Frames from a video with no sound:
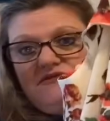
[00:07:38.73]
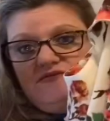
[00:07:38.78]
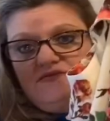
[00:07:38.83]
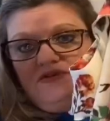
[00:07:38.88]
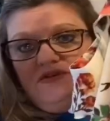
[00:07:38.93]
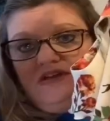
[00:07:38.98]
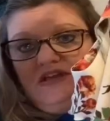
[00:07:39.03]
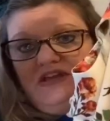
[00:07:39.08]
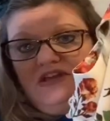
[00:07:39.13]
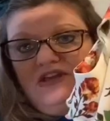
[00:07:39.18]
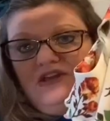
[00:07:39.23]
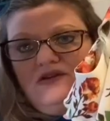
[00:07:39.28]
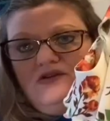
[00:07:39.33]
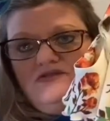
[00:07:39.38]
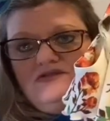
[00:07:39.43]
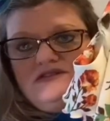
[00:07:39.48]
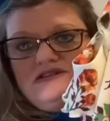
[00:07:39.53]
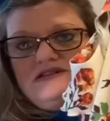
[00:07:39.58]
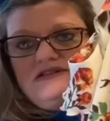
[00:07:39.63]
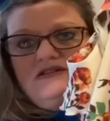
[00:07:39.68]
really
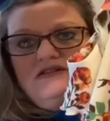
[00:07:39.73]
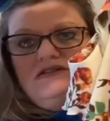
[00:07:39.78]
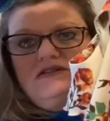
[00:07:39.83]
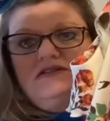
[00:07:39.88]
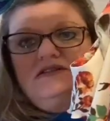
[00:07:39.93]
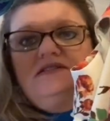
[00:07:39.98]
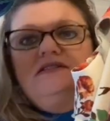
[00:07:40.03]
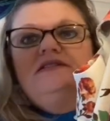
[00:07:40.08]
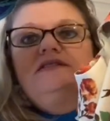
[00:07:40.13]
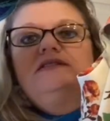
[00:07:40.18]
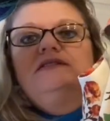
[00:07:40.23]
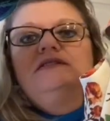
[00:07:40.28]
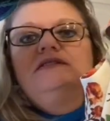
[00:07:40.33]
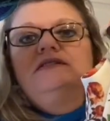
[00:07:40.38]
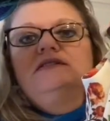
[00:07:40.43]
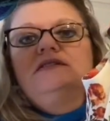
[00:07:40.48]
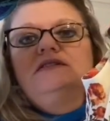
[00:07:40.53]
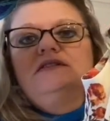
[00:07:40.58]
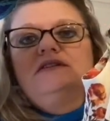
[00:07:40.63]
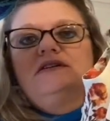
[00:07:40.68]
cute.
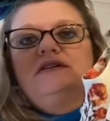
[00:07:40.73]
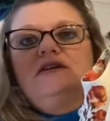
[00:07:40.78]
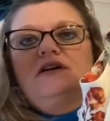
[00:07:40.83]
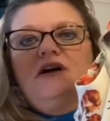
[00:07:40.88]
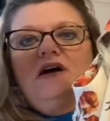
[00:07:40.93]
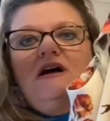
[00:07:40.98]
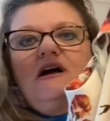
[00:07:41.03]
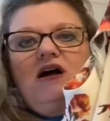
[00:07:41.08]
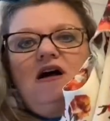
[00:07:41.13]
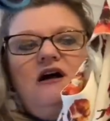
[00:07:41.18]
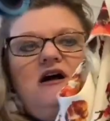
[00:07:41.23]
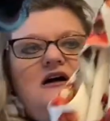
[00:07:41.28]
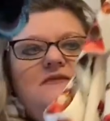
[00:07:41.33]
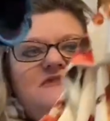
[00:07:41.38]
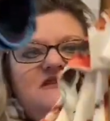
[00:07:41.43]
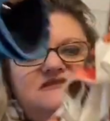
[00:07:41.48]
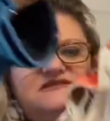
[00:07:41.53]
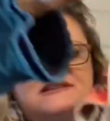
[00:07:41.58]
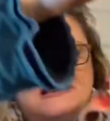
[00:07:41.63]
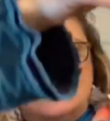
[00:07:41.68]

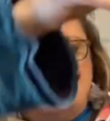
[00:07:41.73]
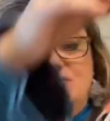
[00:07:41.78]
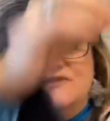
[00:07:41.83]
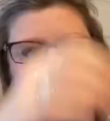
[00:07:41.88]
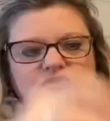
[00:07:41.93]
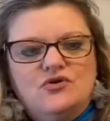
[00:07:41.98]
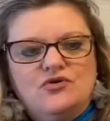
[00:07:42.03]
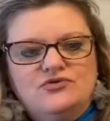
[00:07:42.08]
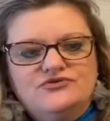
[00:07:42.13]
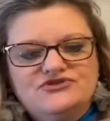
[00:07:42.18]
It's got the cold